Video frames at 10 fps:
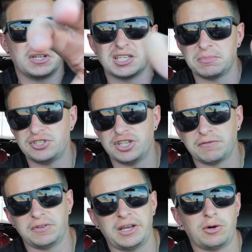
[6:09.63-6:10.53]
Picked up the
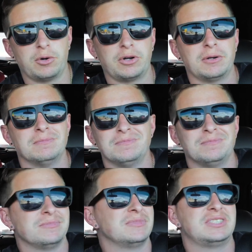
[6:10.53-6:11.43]
Chick-fil-A order.
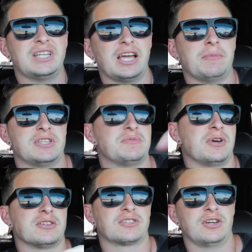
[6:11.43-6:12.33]
Damn, it
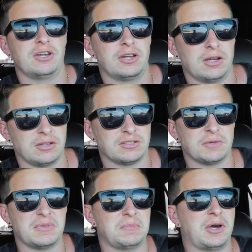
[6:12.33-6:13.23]
smells good.
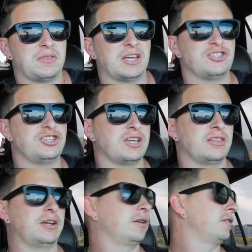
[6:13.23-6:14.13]
Something about that
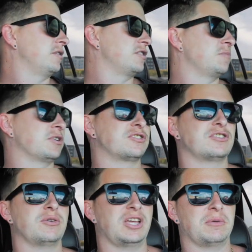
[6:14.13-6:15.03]
chicken there. It smells
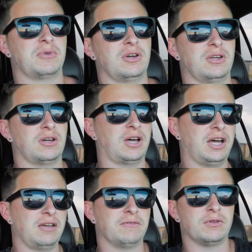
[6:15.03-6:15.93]
so damn good.
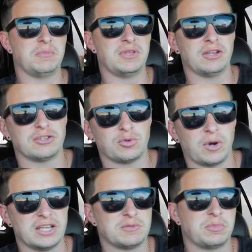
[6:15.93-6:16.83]
I have only been there
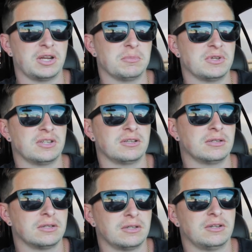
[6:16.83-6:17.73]
twice, but I'm
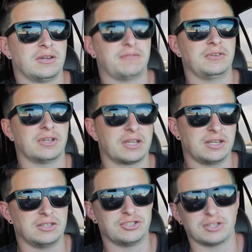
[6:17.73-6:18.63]
gonna feel like
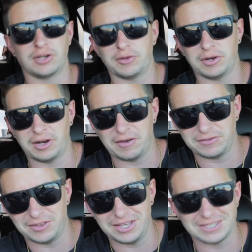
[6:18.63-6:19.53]
I should go there
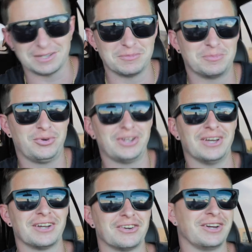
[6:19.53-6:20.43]
after this. I'm pretty
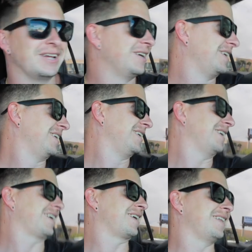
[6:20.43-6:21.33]
hungry,
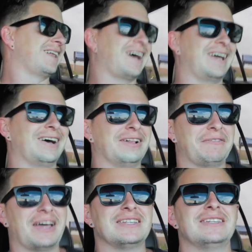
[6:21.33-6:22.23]
not gonna lie. All
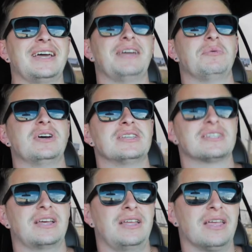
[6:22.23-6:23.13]
I've had today
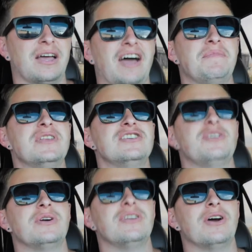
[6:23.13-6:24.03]
was, I've been
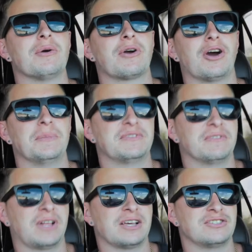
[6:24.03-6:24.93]
doing no carbs for
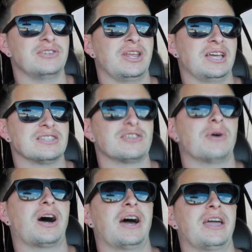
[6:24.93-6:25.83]
the last 2 days.
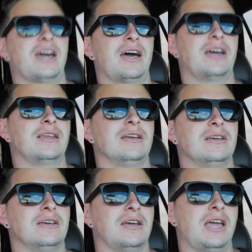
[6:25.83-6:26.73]
So I had
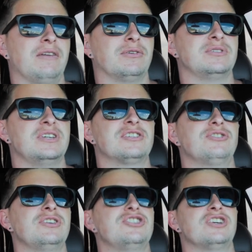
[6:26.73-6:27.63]
a
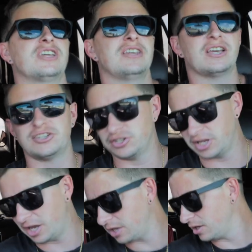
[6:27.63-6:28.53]
rotisserie chicken
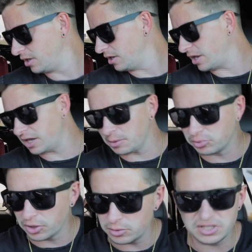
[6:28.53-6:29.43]
yesterday and a
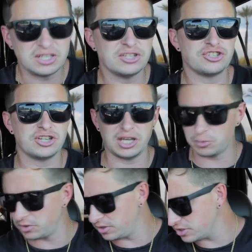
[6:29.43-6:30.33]
protein shake,
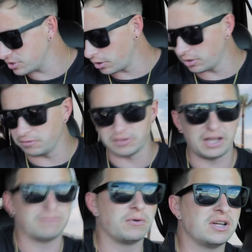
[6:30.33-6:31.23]
one of these Garden of
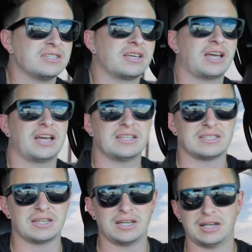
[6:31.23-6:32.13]
Life ones that has 2